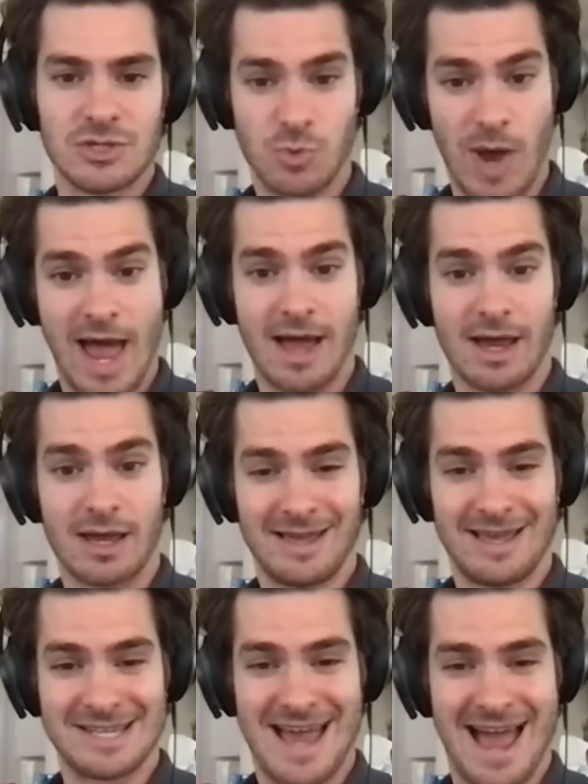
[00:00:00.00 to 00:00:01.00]
SWAG
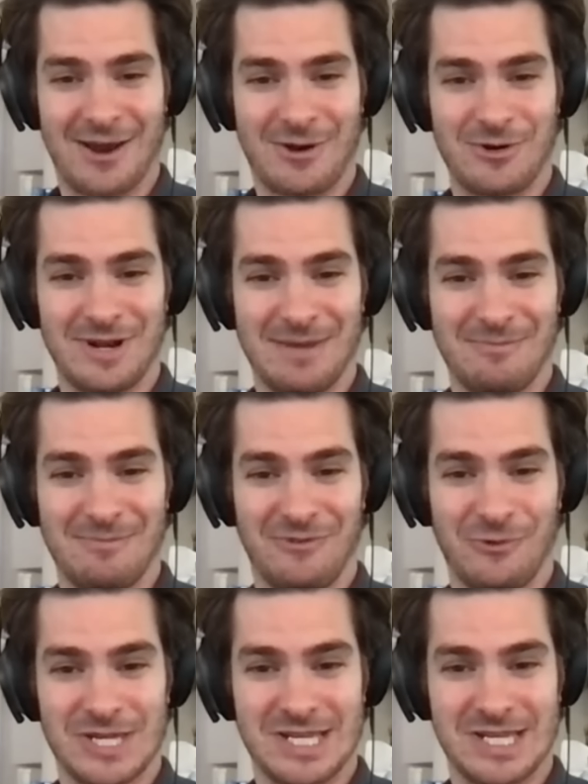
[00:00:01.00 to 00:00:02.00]
is an acronym
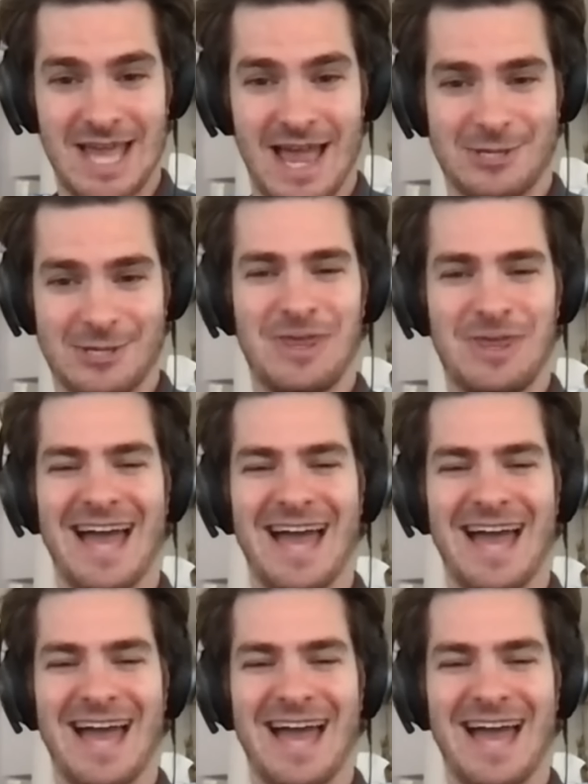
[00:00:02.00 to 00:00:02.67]
for Sex with